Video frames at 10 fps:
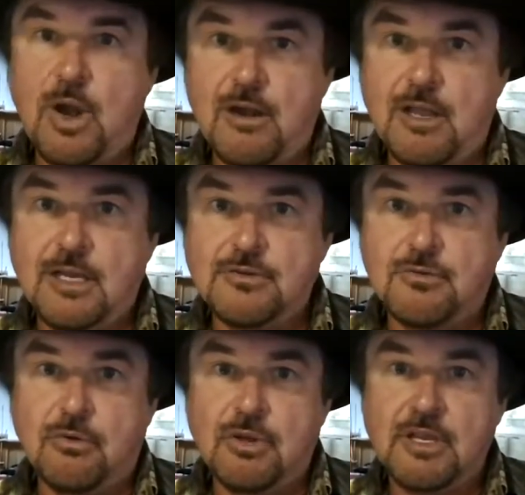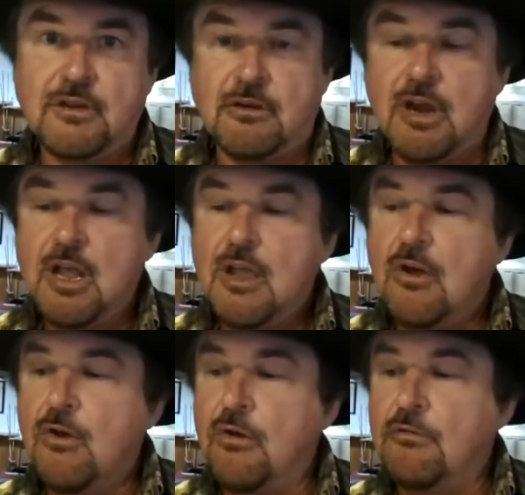wireline trolling or
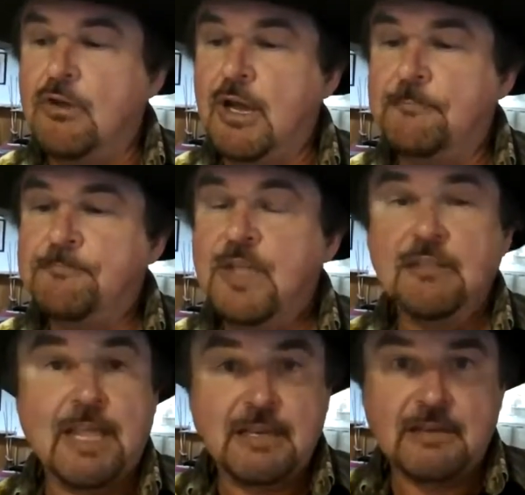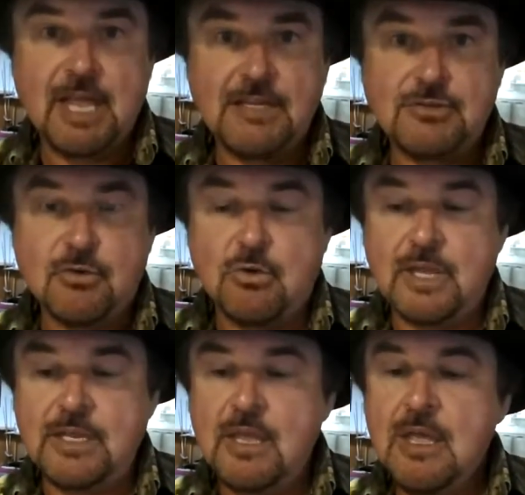leaded line
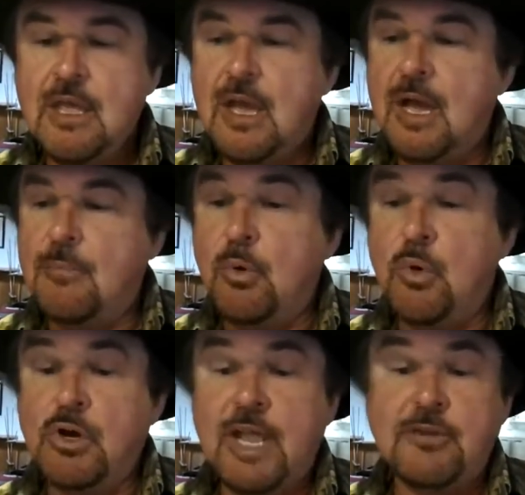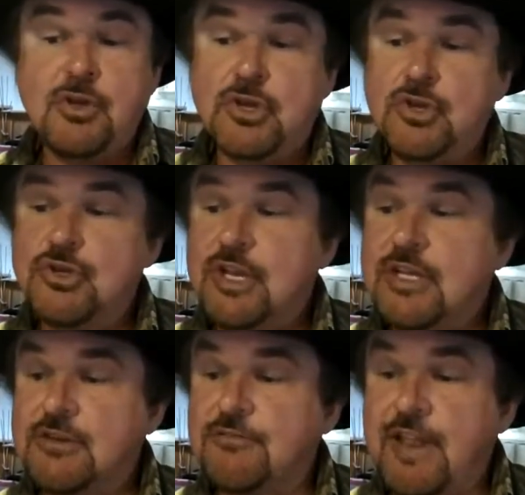trolling. And you can use it
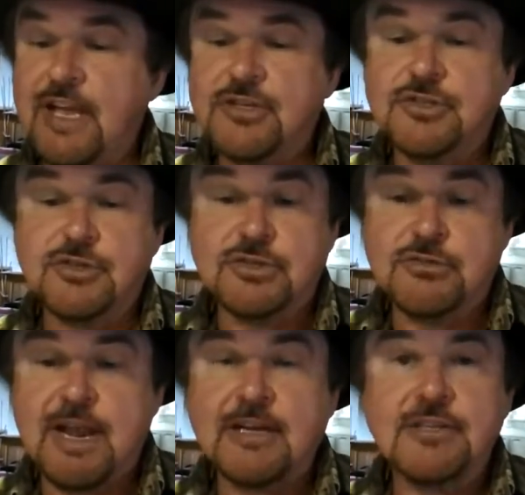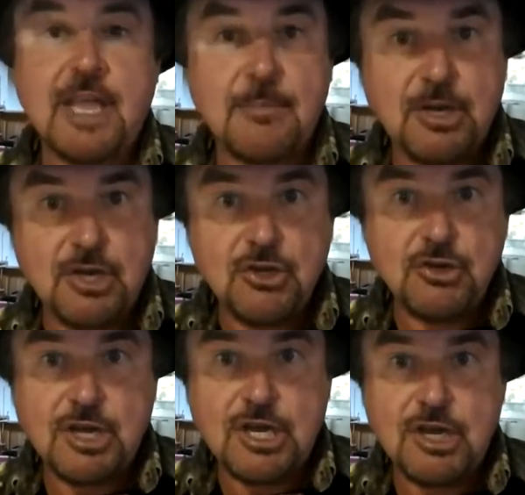as a flasher to attract salmon into
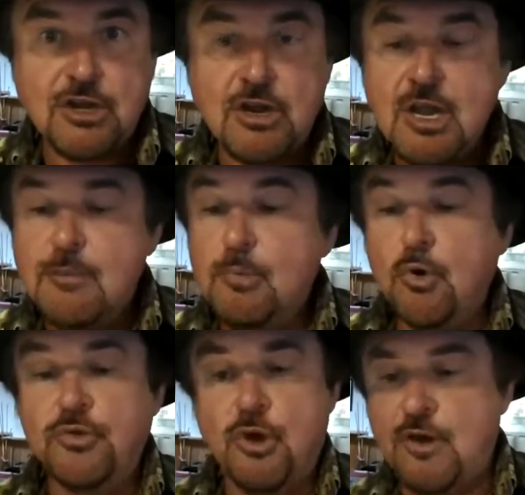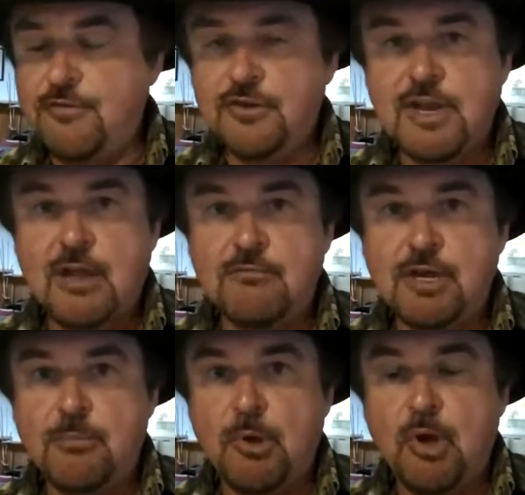your gear, both off your
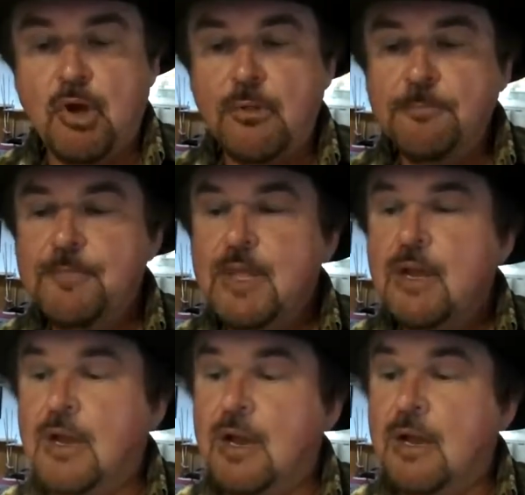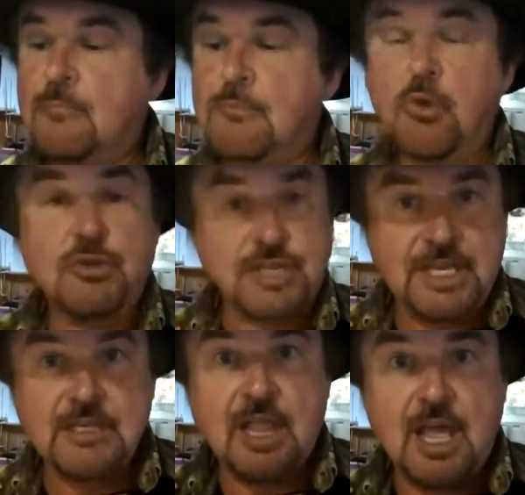downrigger ball. Of course,
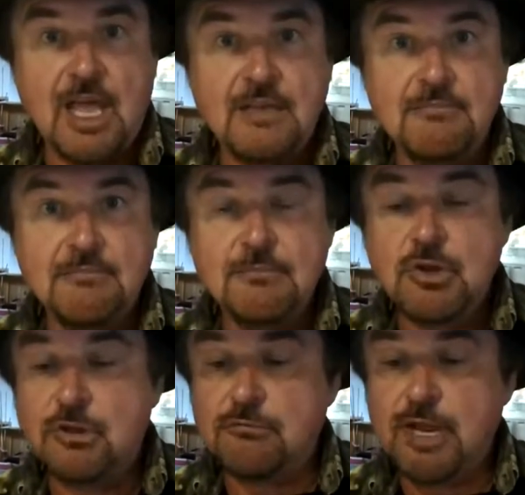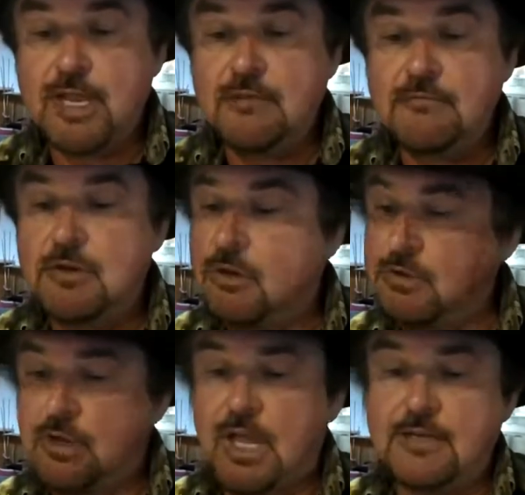inline, you can rig it,
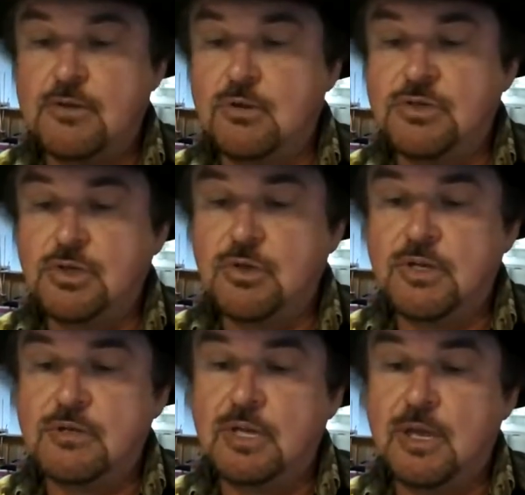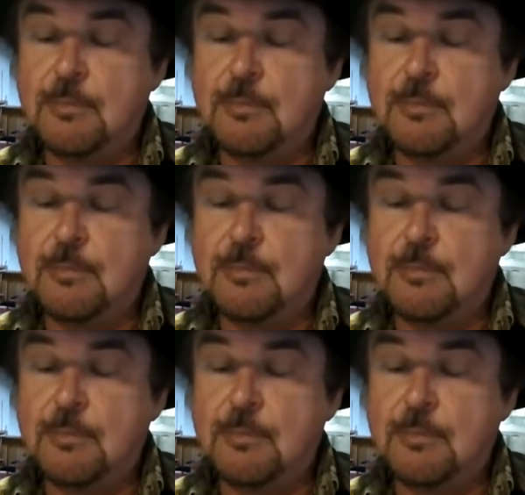your line going to it,